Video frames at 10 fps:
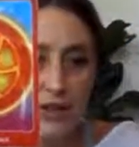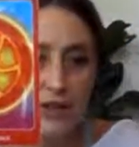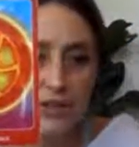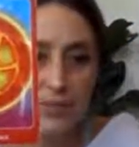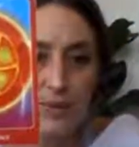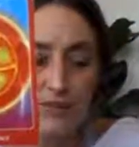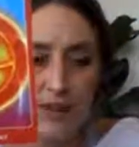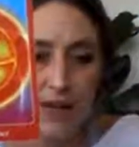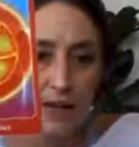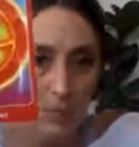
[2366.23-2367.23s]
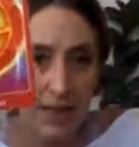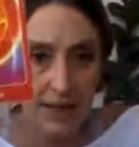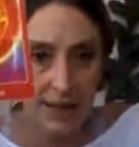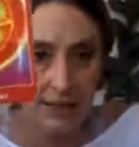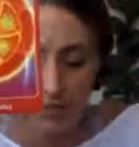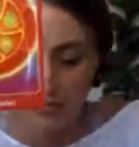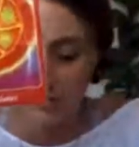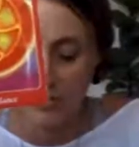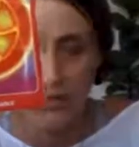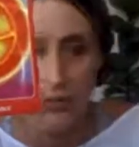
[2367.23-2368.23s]
We found a balance.
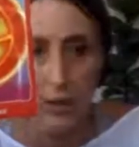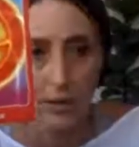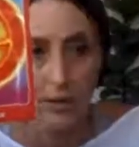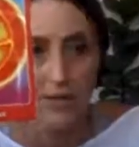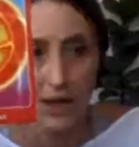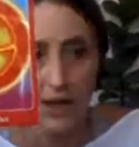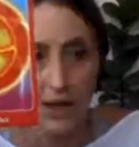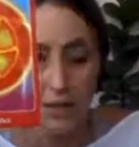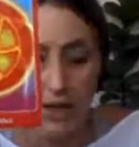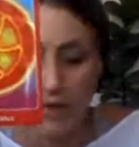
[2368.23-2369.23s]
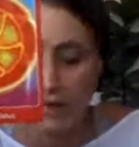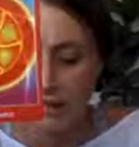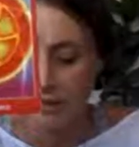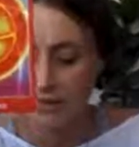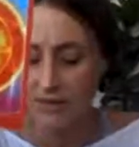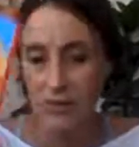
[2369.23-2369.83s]
This is where we're finding balance,